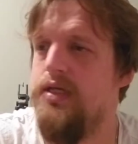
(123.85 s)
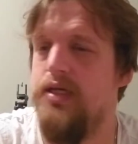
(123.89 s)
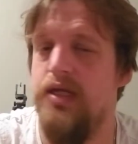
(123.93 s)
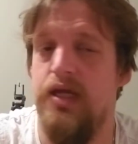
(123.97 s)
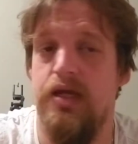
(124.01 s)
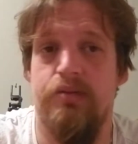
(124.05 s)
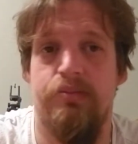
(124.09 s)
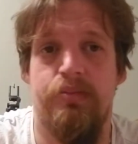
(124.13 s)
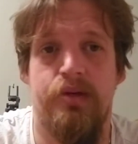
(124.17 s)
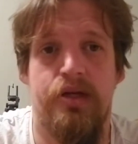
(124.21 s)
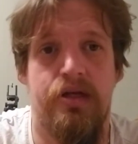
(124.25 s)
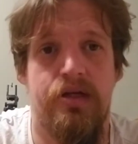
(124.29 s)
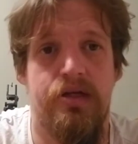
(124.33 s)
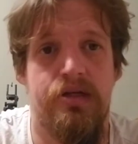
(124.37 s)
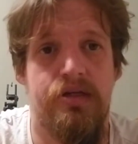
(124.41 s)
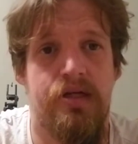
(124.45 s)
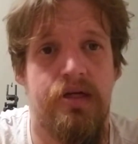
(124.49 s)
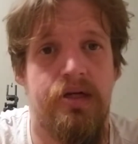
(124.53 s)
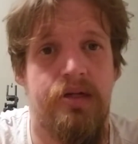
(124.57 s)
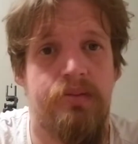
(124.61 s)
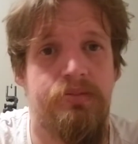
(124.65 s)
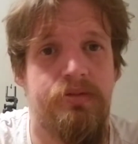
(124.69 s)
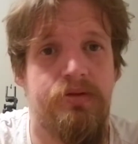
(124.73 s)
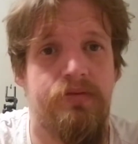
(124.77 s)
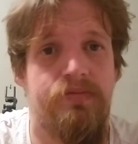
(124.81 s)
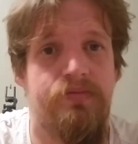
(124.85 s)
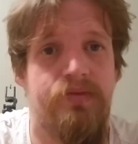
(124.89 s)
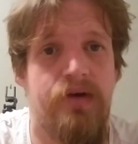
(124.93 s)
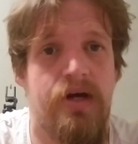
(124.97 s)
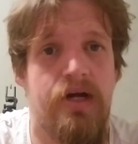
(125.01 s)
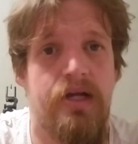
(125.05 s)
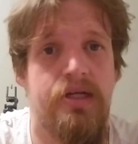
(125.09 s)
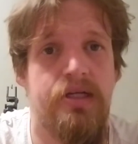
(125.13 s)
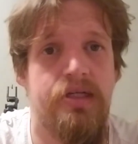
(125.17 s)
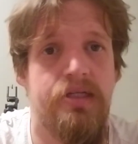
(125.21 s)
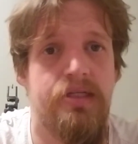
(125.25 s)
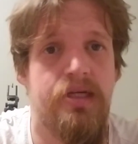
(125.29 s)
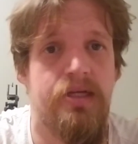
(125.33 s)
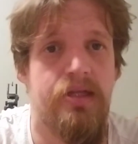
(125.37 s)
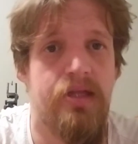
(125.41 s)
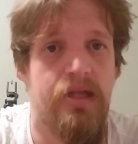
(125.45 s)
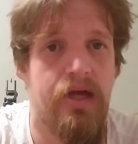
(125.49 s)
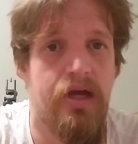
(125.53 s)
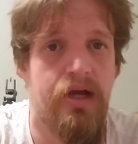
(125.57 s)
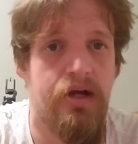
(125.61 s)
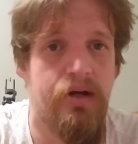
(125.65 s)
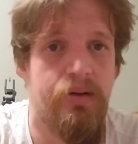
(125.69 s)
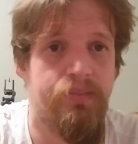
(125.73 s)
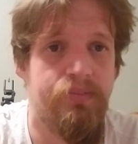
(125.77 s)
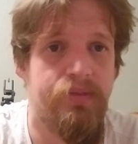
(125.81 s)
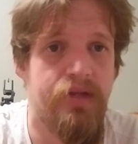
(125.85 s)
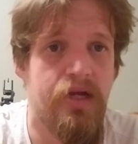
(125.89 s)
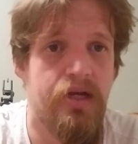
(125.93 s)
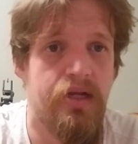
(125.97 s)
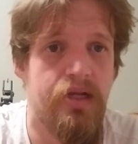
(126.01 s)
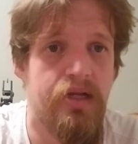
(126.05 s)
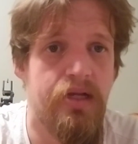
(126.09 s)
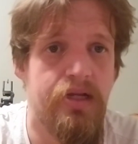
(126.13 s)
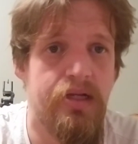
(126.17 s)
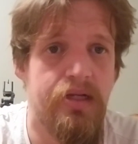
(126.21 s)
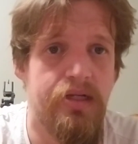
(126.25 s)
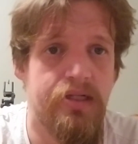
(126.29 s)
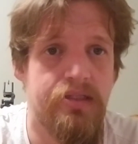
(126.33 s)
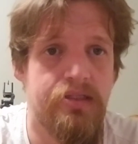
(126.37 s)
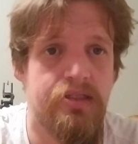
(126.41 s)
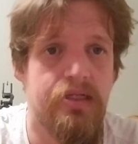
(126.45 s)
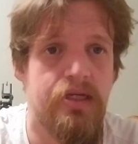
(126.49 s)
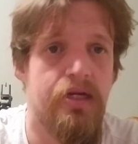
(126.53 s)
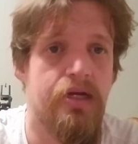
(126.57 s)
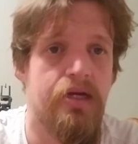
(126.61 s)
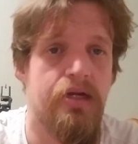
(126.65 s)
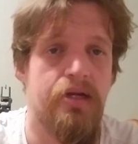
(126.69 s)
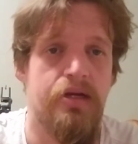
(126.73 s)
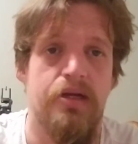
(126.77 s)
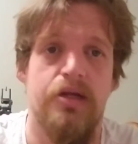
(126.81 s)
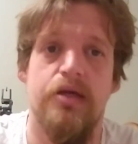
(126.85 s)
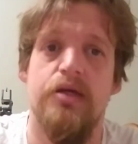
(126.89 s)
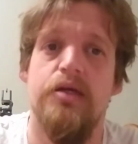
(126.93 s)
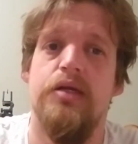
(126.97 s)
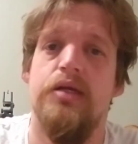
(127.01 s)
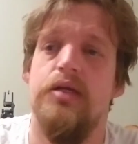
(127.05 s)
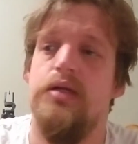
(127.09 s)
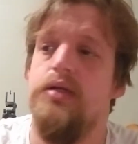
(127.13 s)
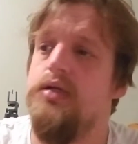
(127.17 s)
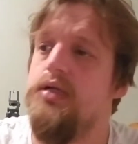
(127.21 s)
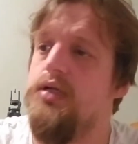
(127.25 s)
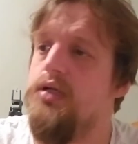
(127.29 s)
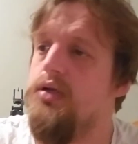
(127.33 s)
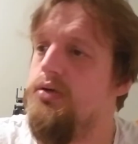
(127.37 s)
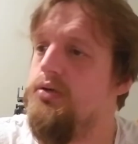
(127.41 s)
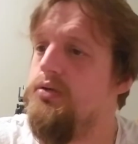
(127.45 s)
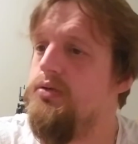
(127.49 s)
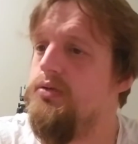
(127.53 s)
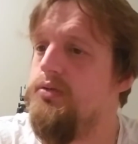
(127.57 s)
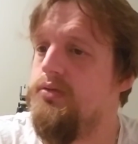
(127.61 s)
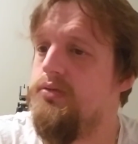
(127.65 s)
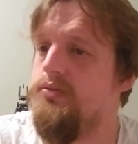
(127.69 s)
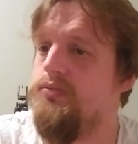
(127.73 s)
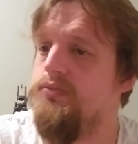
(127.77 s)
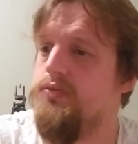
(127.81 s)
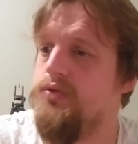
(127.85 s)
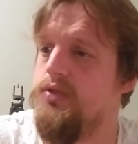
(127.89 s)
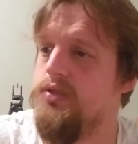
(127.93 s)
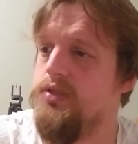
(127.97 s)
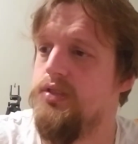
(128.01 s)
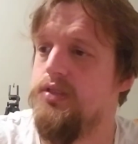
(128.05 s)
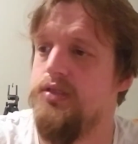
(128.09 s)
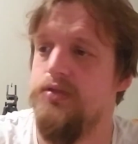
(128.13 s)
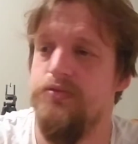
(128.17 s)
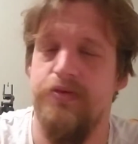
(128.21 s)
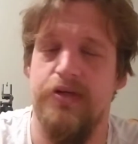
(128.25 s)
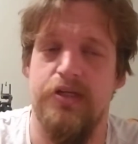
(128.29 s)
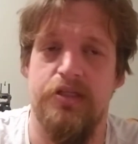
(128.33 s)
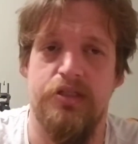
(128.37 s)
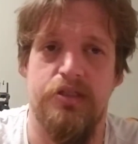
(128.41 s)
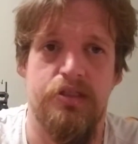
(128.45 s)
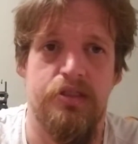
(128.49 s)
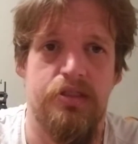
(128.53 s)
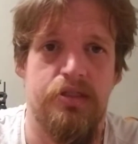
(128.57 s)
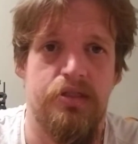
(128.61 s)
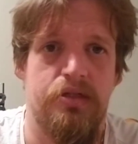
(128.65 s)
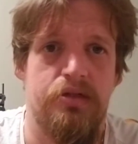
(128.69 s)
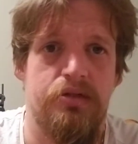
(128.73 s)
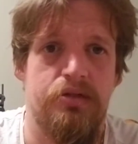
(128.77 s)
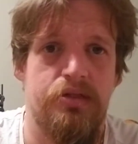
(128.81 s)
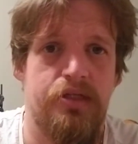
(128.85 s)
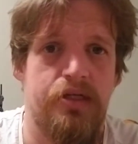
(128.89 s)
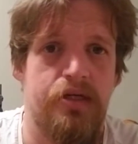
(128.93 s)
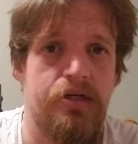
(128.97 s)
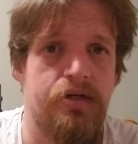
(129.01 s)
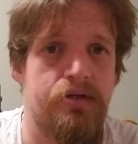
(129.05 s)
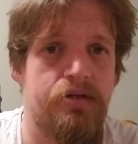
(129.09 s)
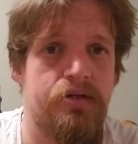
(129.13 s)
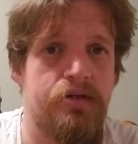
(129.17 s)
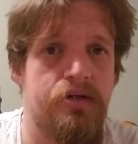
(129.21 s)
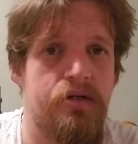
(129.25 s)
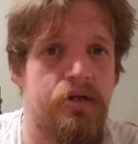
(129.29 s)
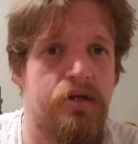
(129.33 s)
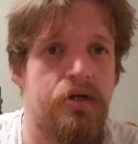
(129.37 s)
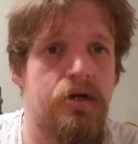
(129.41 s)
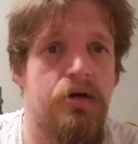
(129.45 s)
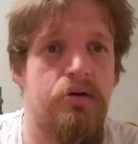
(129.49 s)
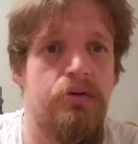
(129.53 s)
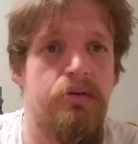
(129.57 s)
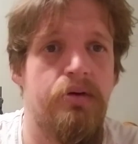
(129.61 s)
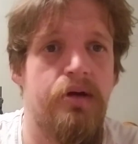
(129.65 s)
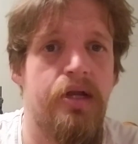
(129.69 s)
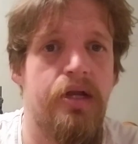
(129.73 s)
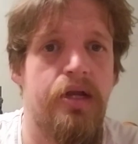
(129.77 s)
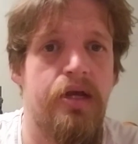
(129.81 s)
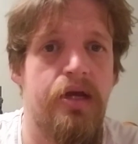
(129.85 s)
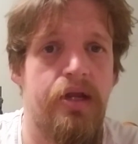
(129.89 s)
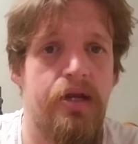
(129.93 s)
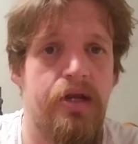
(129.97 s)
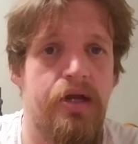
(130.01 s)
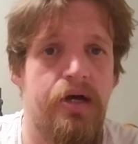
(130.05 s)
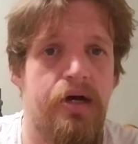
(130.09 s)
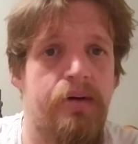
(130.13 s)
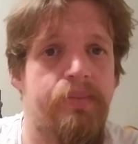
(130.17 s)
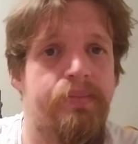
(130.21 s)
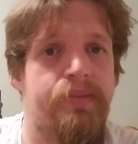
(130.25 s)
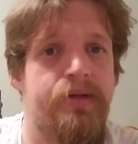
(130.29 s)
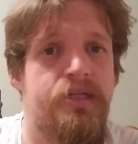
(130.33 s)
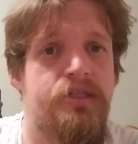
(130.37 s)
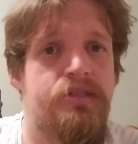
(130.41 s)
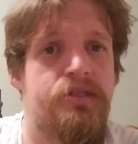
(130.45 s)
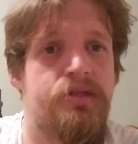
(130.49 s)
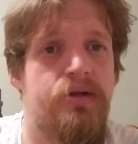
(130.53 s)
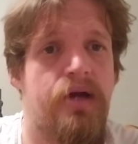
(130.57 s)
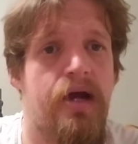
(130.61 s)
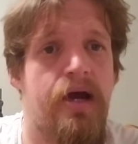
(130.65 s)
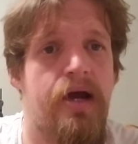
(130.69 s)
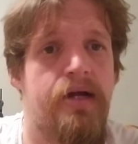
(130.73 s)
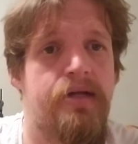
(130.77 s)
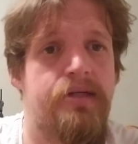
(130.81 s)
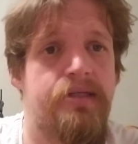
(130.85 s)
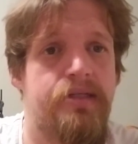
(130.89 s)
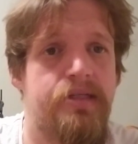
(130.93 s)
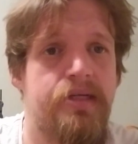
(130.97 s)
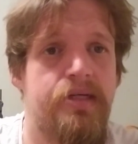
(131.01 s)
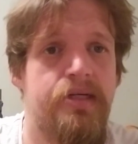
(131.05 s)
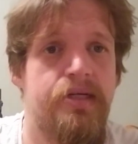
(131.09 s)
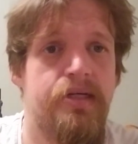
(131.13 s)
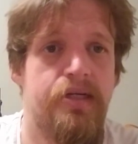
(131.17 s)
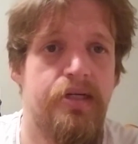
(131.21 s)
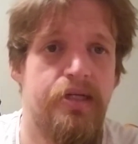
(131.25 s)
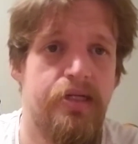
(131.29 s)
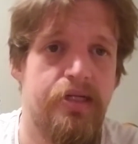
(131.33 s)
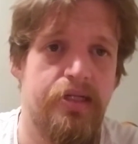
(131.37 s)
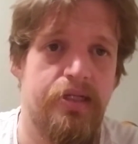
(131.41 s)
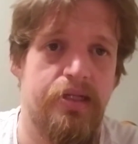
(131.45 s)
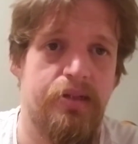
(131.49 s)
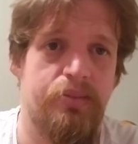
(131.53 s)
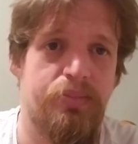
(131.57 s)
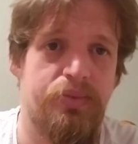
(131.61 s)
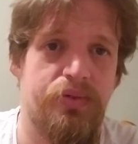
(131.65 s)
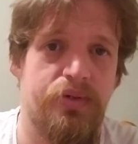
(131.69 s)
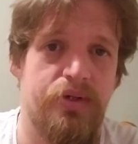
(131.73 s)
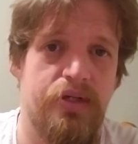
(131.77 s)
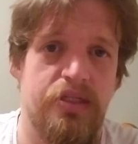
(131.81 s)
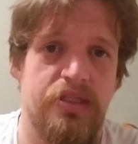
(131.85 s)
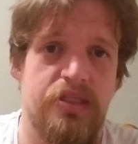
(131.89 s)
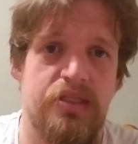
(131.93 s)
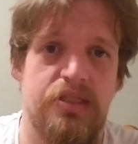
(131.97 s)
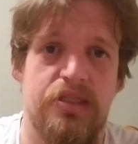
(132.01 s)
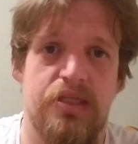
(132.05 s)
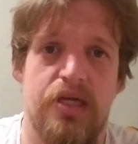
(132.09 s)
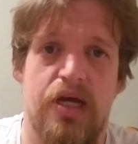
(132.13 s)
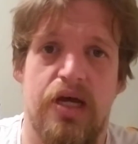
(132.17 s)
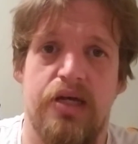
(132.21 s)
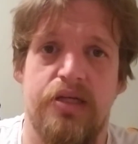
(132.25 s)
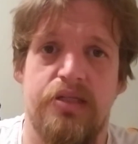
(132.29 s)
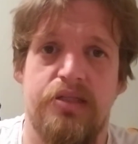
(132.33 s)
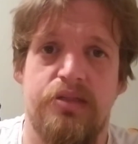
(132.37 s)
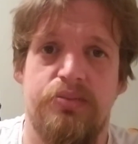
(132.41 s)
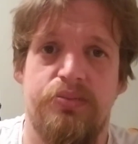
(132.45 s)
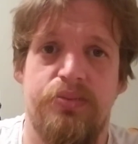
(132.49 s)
Dave Bautista helps him find the help that he needs And go for Sylvester Stallone's character to go in and help extract the princess.